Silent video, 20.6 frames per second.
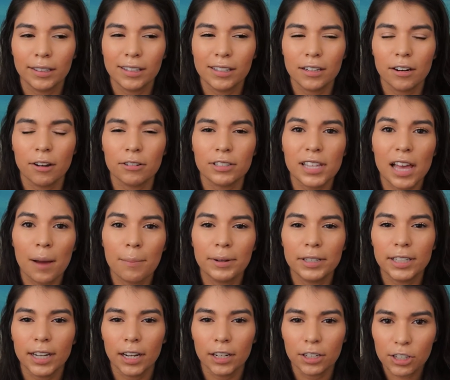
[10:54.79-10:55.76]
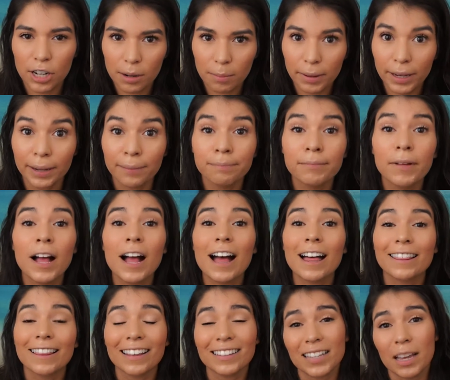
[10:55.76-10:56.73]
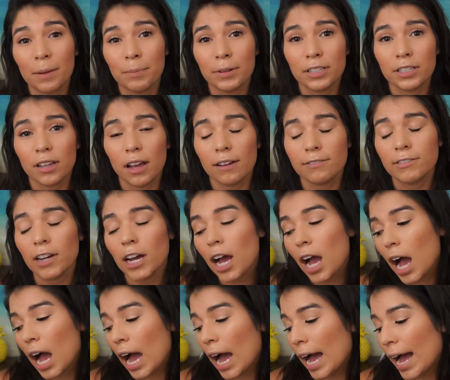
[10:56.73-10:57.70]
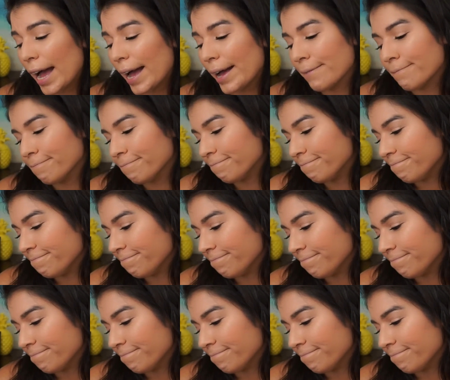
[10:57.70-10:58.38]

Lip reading: you know, sabotaging me, that type of stuff. But